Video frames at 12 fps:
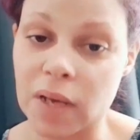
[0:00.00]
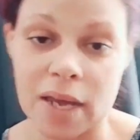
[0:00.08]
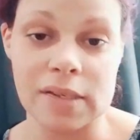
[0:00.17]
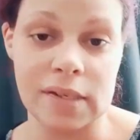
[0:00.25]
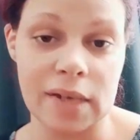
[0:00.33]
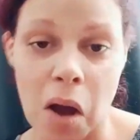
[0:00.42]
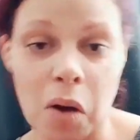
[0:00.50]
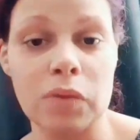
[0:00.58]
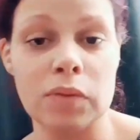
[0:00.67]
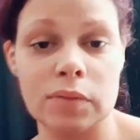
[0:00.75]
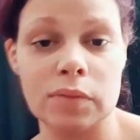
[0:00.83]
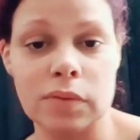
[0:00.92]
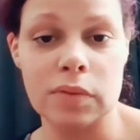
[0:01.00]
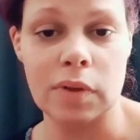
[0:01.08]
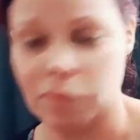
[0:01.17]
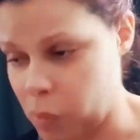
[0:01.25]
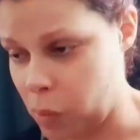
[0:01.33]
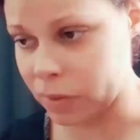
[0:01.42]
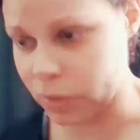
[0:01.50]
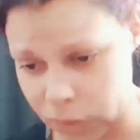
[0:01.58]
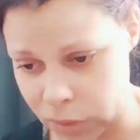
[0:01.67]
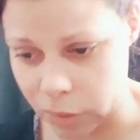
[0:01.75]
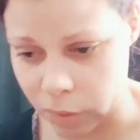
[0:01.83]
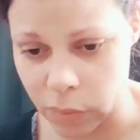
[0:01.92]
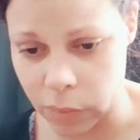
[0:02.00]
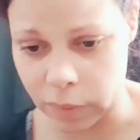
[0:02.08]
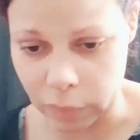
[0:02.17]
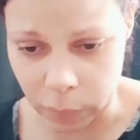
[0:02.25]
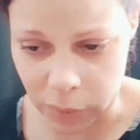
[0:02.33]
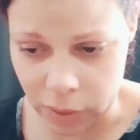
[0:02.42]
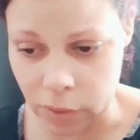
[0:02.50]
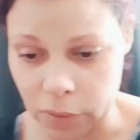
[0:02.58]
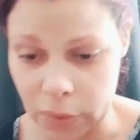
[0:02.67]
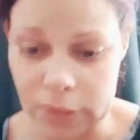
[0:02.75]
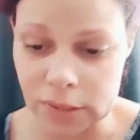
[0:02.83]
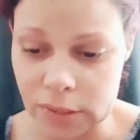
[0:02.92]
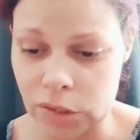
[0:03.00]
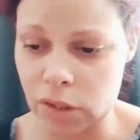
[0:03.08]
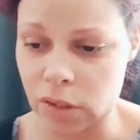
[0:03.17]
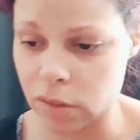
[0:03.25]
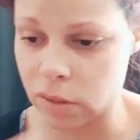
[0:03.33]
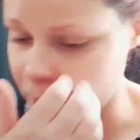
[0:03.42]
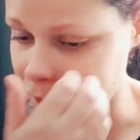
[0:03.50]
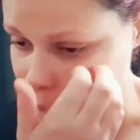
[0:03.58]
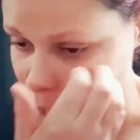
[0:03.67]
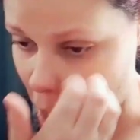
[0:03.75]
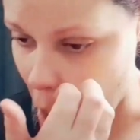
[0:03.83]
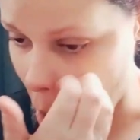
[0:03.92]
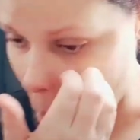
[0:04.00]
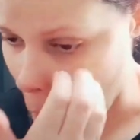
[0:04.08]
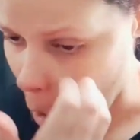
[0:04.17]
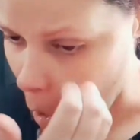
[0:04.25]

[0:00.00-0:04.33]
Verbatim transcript: Mackenzie out. Of course, you know, it'll be her decision because uh,